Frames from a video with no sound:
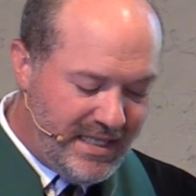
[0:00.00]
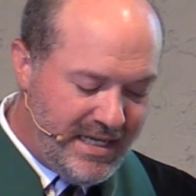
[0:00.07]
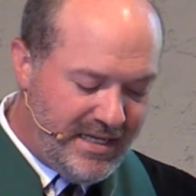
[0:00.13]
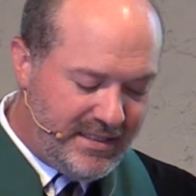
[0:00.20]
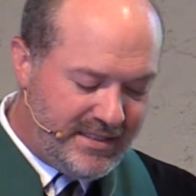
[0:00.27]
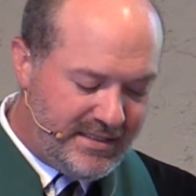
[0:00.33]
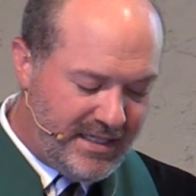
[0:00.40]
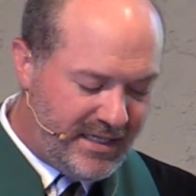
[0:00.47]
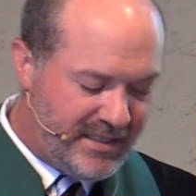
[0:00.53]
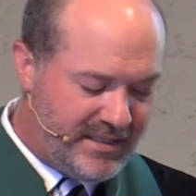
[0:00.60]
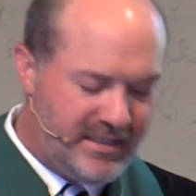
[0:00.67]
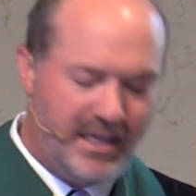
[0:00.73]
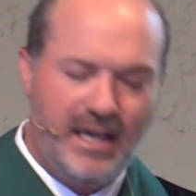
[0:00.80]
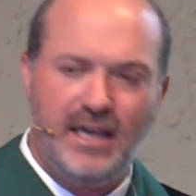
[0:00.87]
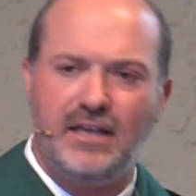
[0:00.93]
these
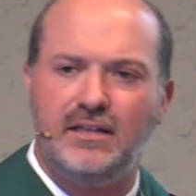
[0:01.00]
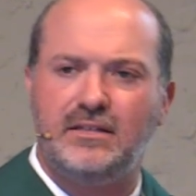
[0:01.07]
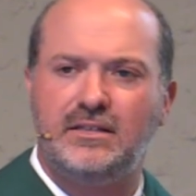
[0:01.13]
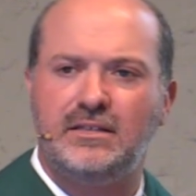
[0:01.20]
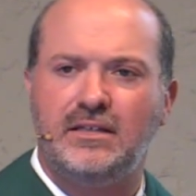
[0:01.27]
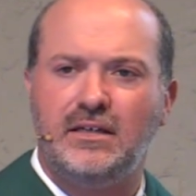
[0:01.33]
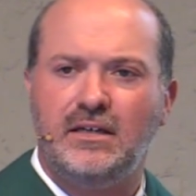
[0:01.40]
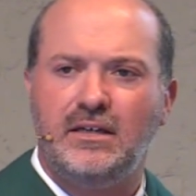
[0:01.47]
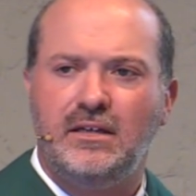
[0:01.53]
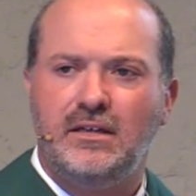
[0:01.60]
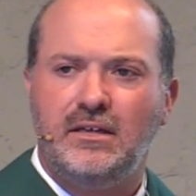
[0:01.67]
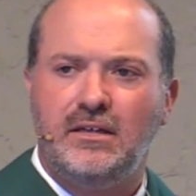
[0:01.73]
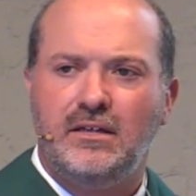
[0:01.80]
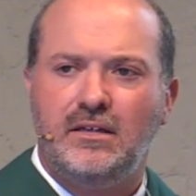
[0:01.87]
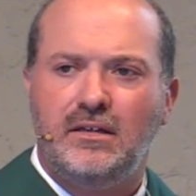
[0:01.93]
6 things,
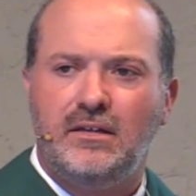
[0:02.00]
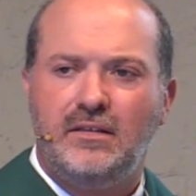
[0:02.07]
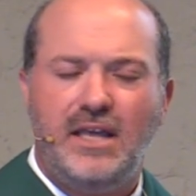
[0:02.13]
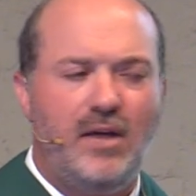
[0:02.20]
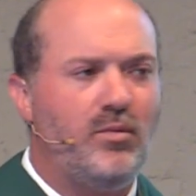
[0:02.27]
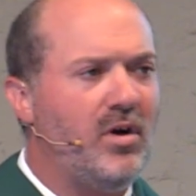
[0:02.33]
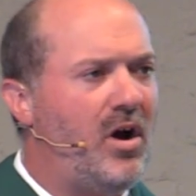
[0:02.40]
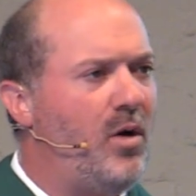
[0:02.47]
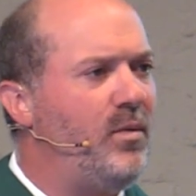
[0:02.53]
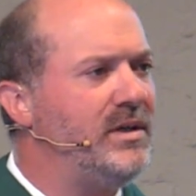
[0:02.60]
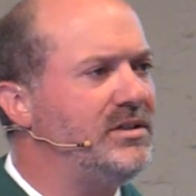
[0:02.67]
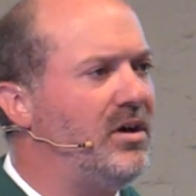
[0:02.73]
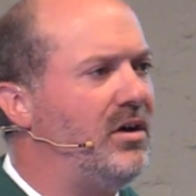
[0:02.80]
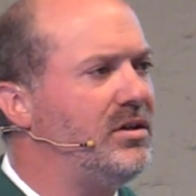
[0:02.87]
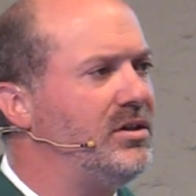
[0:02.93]
they were
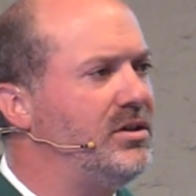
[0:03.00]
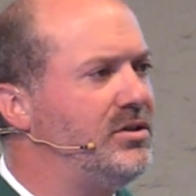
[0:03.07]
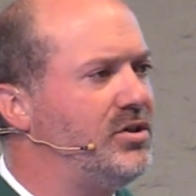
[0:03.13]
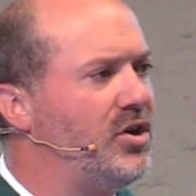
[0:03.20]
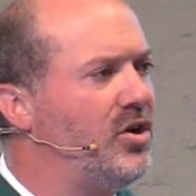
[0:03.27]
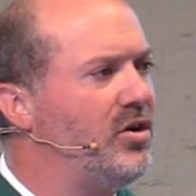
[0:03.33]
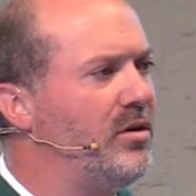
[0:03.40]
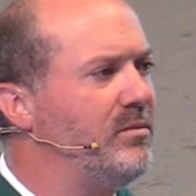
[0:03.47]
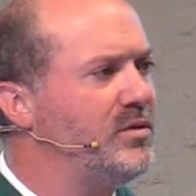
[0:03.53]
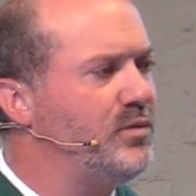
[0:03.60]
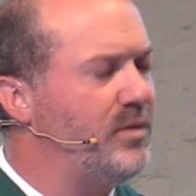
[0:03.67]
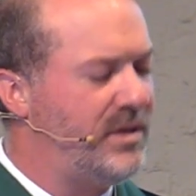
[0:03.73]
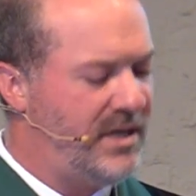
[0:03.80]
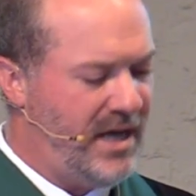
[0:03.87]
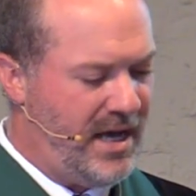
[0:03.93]
always on good terms
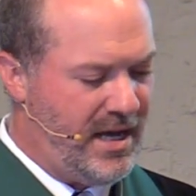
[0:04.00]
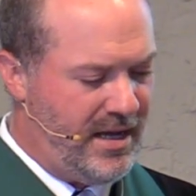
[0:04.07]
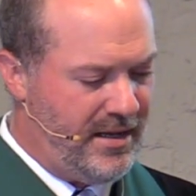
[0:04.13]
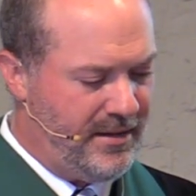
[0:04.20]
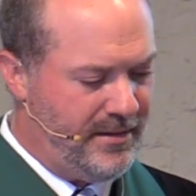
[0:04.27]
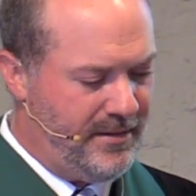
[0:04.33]
with God.